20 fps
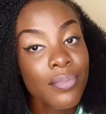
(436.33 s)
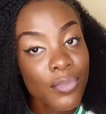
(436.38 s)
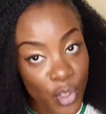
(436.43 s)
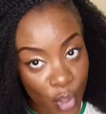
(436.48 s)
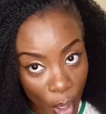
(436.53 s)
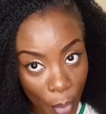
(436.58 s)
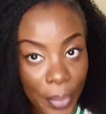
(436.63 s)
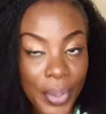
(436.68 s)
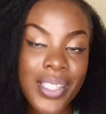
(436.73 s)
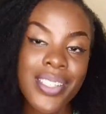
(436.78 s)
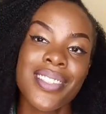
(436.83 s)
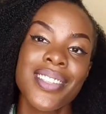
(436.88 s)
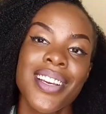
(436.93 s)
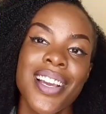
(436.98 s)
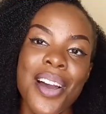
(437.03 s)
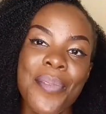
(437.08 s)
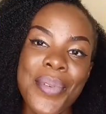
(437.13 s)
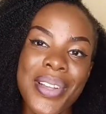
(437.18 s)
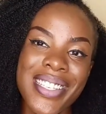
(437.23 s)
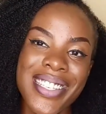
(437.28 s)
drop it in the
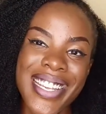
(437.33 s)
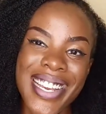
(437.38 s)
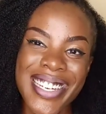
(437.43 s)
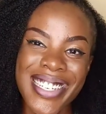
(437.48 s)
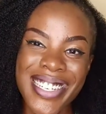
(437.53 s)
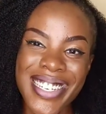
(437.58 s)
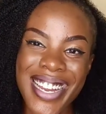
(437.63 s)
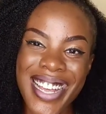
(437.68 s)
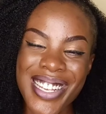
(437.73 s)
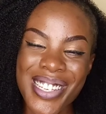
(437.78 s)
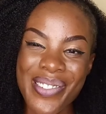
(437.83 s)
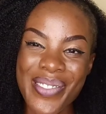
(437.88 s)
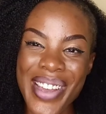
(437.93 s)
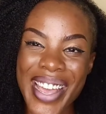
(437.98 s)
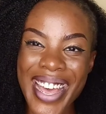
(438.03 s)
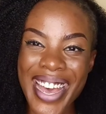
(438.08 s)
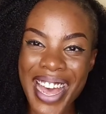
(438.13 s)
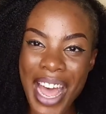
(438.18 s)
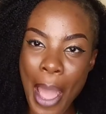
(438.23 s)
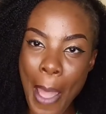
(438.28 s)
comment section as
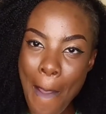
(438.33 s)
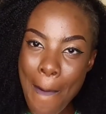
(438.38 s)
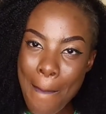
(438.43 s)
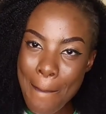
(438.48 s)
well.